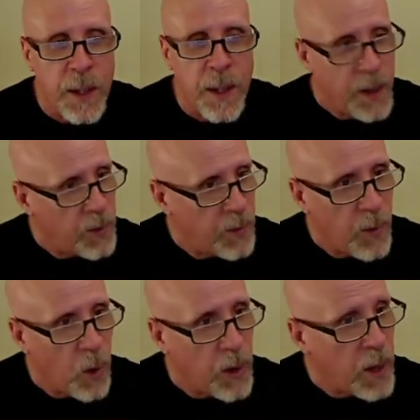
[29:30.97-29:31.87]
if
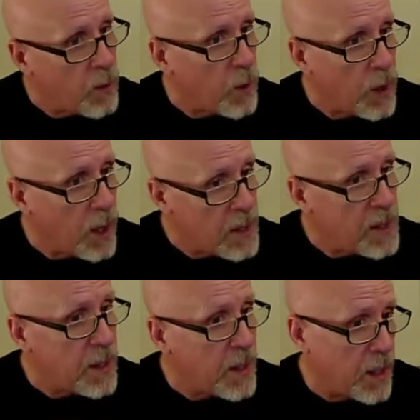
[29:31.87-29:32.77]
R never does
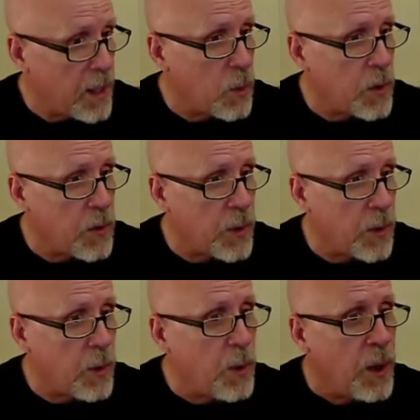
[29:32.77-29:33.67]
get equal to
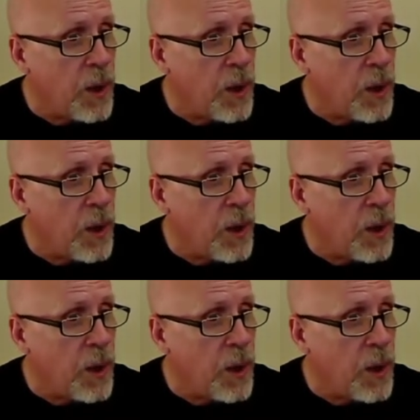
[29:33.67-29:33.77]
0,